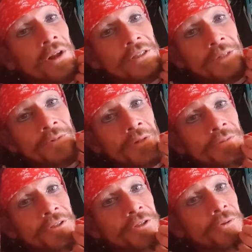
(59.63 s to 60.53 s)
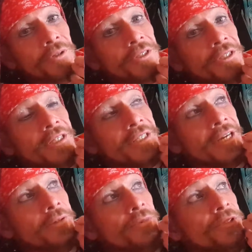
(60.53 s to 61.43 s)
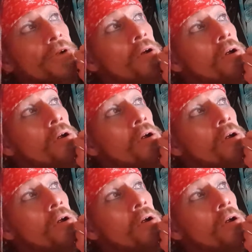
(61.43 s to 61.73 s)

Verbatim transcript: sometimes just talking to these helps